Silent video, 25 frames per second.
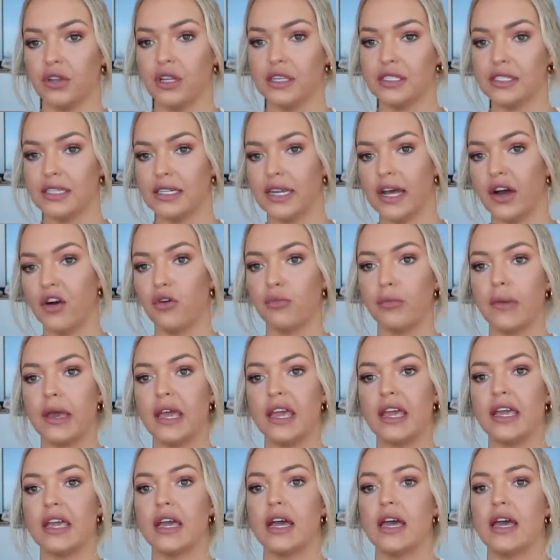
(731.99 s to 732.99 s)
really did help
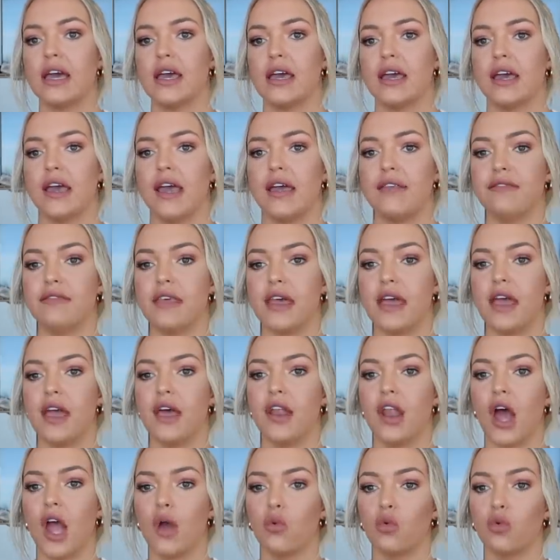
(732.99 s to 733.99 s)
me. And
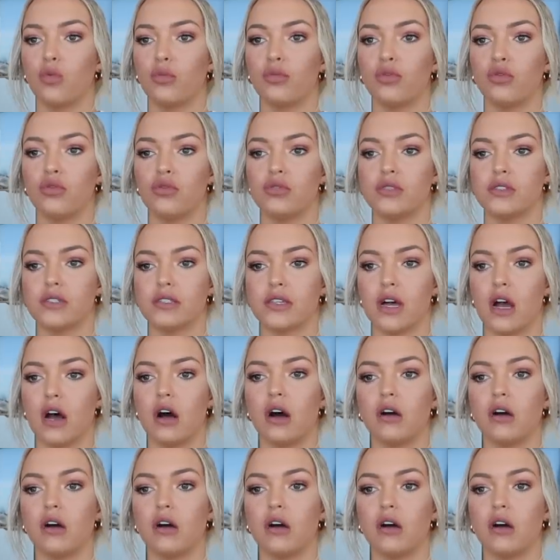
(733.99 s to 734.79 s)
then I will put